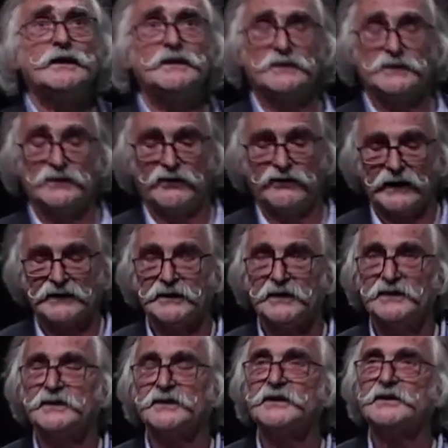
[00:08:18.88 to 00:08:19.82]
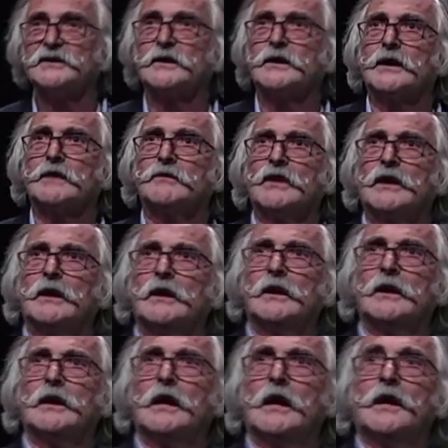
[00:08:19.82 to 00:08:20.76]
the fatty system,
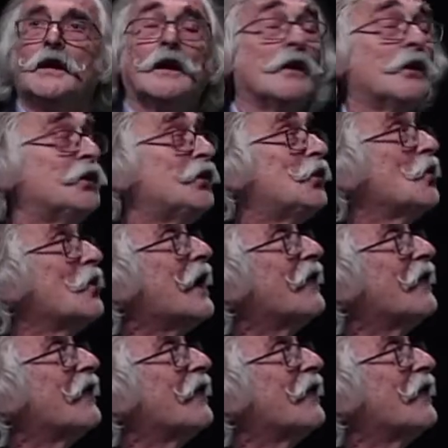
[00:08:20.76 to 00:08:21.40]
you have